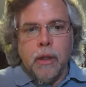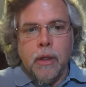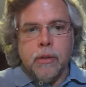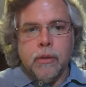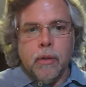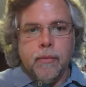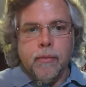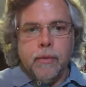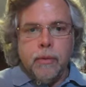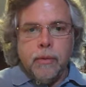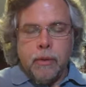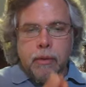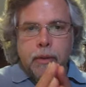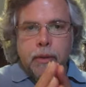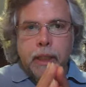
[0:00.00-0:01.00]
So if you
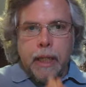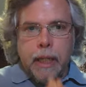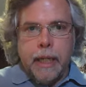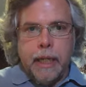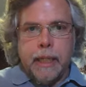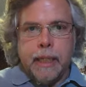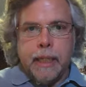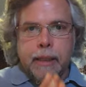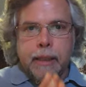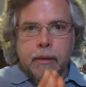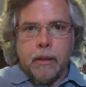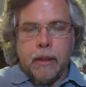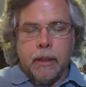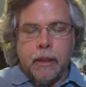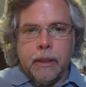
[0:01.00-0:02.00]
create and log